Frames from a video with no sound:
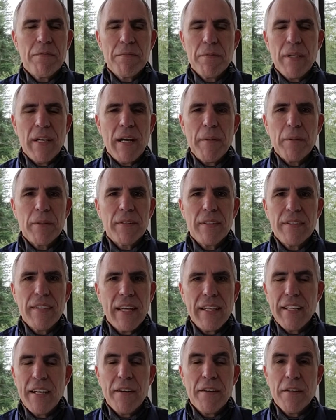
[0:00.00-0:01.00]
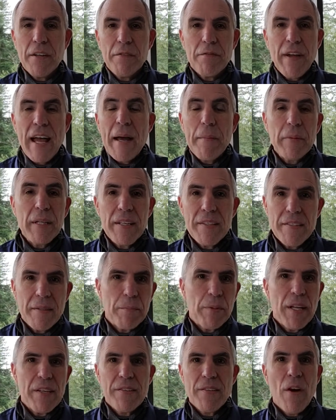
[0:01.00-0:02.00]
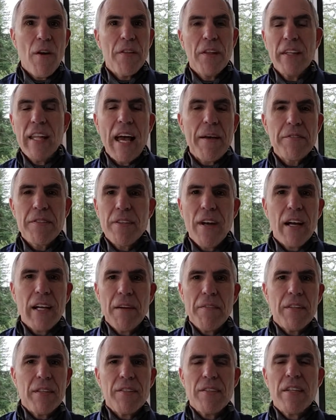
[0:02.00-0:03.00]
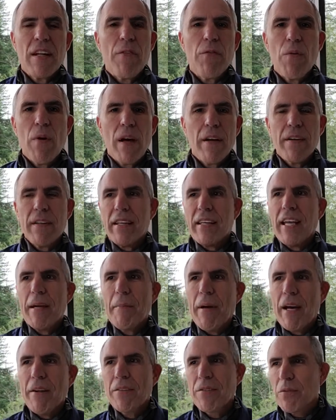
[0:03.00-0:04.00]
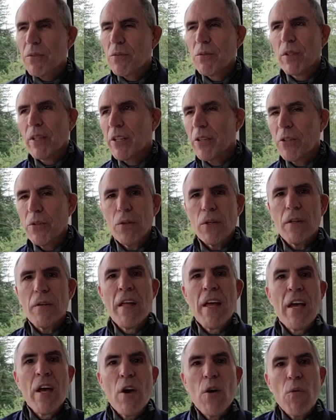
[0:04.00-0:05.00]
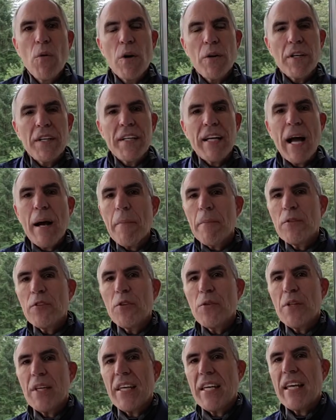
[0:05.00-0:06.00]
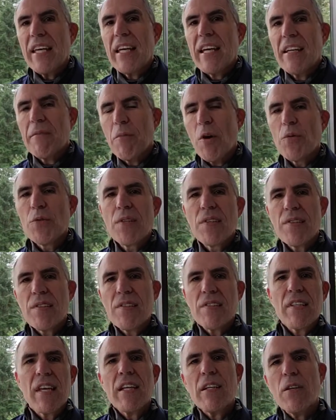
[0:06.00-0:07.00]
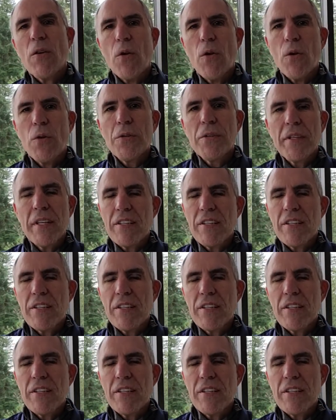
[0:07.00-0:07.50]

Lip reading: They're able to take care of their families, plus all the livestock, everything. There's enough water that came out. It's really cool. Well, we come to the end. Moses is getting old.